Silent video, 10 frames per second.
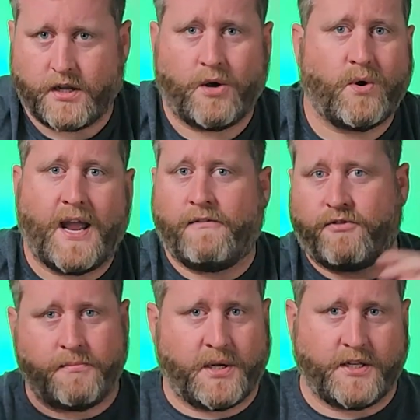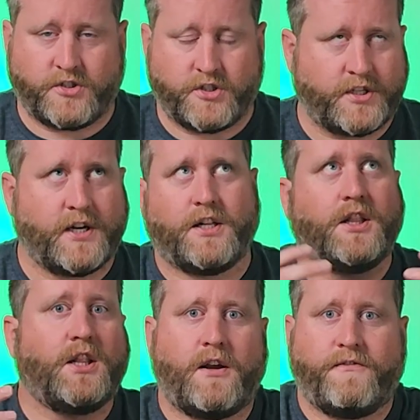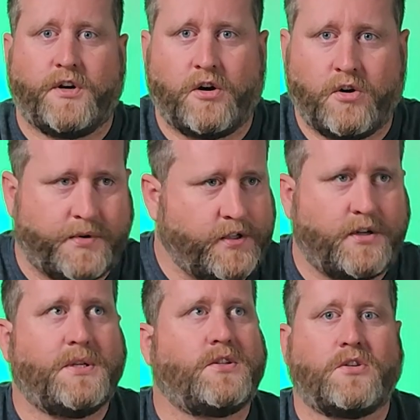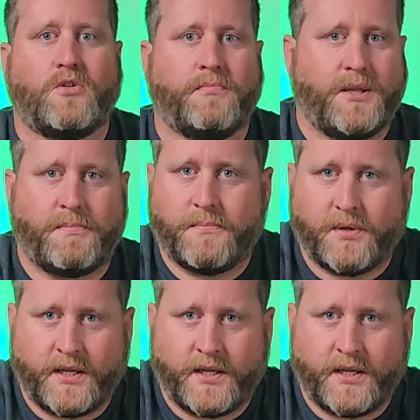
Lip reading: oh, everybody's just going to love your home. There's going to be so many people in